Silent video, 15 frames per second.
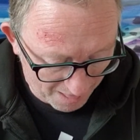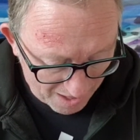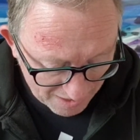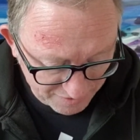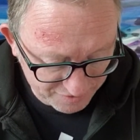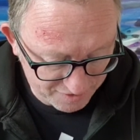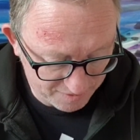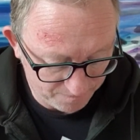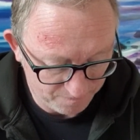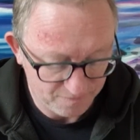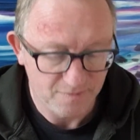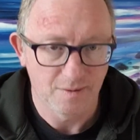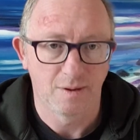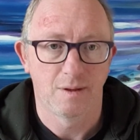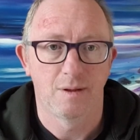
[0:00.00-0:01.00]
ask him.
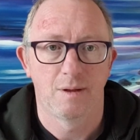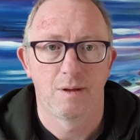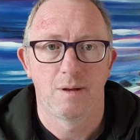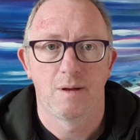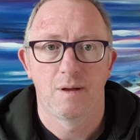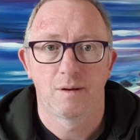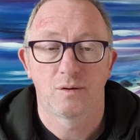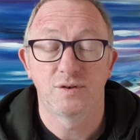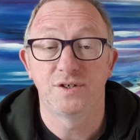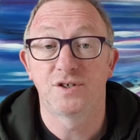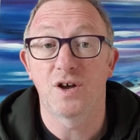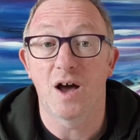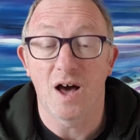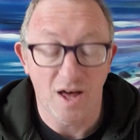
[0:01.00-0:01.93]
Because he's got